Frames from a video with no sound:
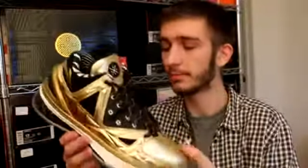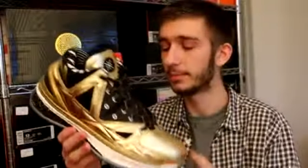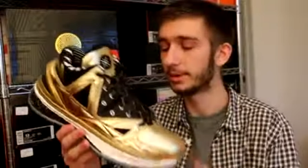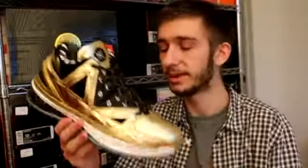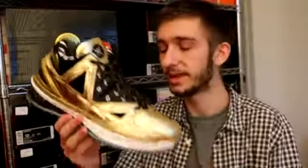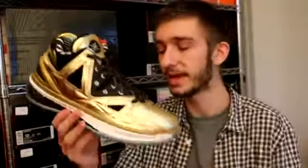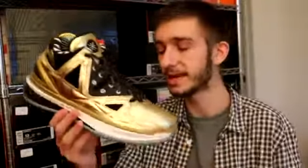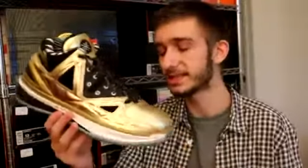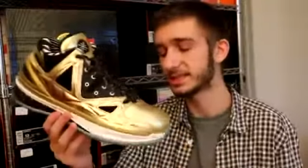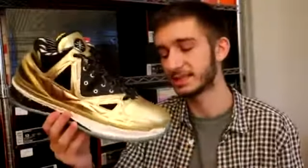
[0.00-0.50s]

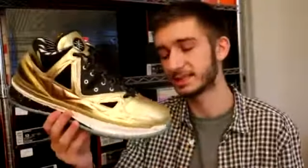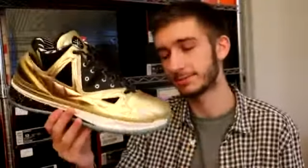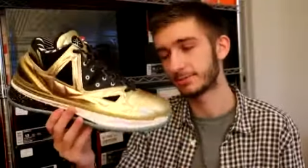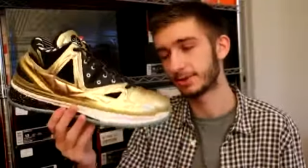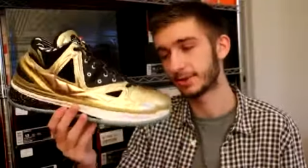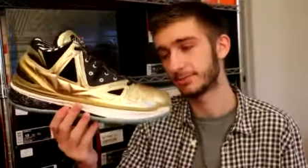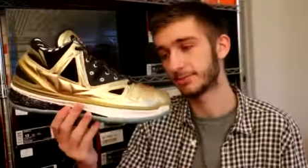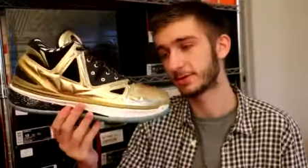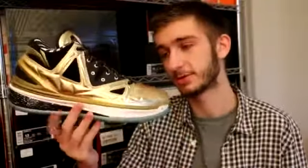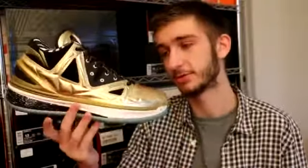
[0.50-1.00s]
But that's going to
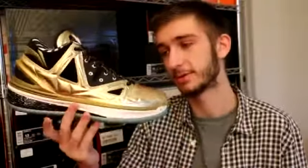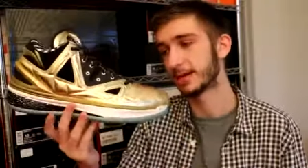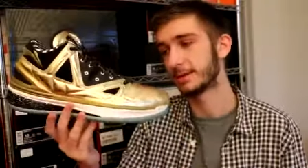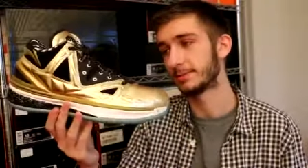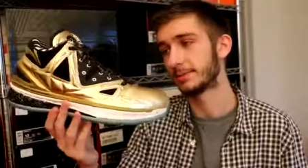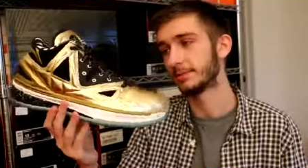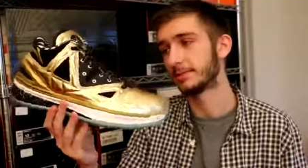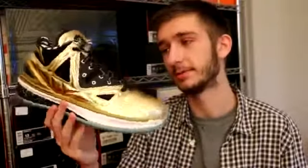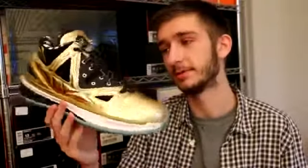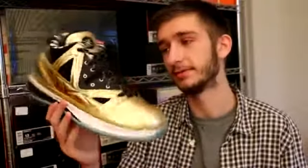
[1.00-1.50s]
pretty much wrap
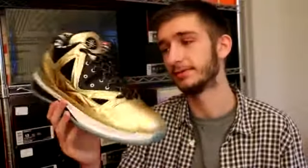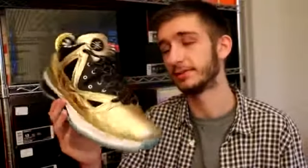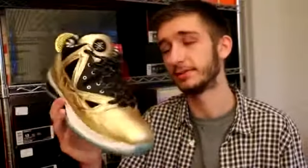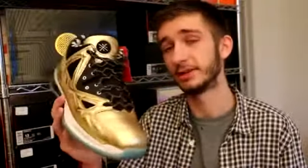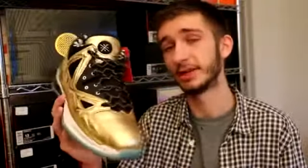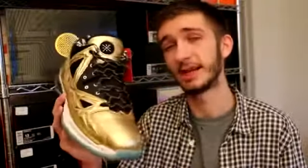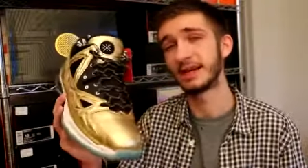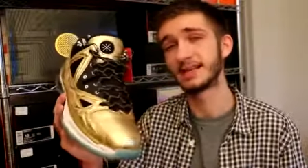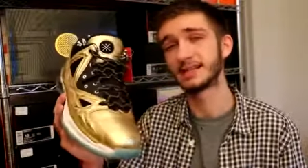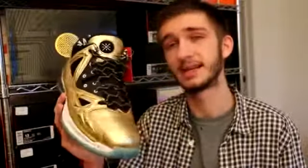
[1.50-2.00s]
up the
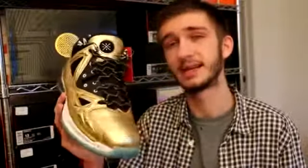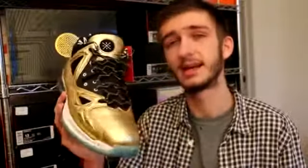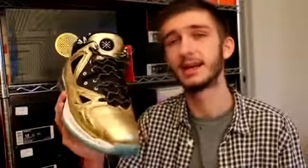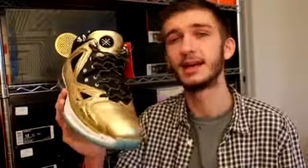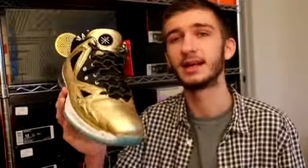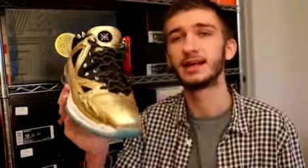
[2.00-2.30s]
review, guys.